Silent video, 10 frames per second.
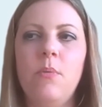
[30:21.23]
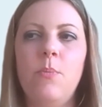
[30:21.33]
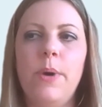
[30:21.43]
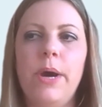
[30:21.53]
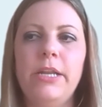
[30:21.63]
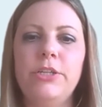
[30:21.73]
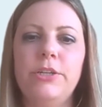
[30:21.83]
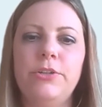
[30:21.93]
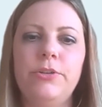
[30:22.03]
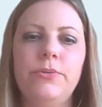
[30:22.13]
But
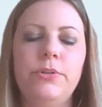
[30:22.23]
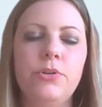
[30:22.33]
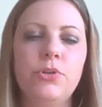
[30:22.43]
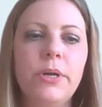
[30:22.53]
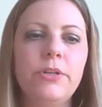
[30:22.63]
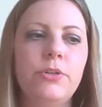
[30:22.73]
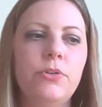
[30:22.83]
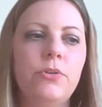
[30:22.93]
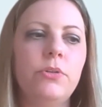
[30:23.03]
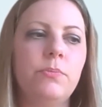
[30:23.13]
do social workers
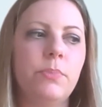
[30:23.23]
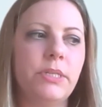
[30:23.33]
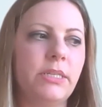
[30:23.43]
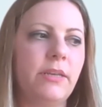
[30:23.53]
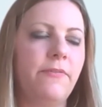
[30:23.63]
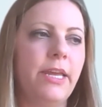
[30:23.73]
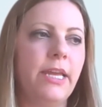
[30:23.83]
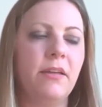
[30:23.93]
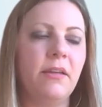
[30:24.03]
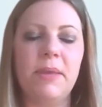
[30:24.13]
do
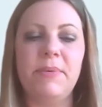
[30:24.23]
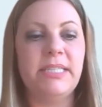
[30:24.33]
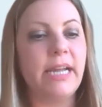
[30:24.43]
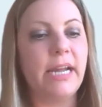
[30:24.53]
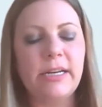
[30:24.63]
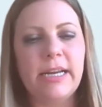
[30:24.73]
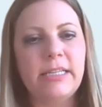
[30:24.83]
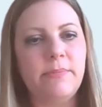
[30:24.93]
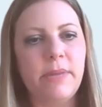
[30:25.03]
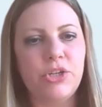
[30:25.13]
specific, maybe
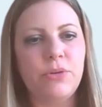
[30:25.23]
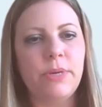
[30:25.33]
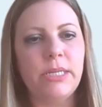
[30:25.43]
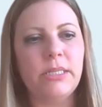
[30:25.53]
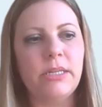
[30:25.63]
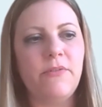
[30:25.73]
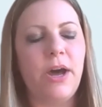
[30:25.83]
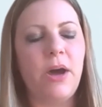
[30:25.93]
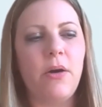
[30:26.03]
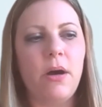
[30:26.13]
standardized measurements of
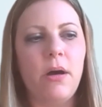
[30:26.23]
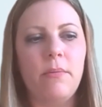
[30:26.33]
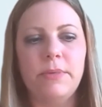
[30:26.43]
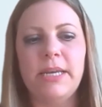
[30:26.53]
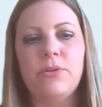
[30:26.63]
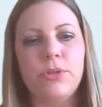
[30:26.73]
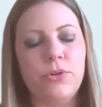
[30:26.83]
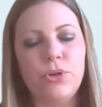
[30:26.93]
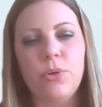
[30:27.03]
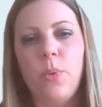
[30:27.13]
our
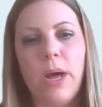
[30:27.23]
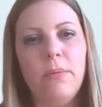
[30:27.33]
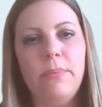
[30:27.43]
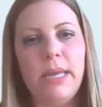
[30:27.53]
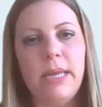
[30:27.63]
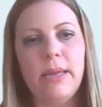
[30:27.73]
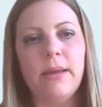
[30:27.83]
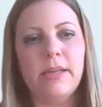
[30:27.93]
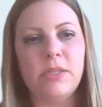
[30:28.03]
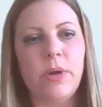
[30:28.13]
psychosocial
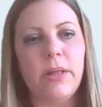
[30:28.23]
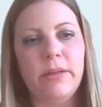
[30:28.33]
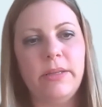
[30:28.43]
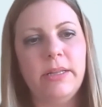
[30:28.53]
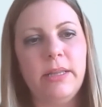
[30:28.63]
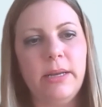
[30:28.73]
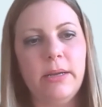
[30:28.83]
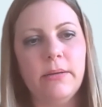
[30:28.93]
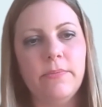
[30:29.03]
well-being as well in the clinic?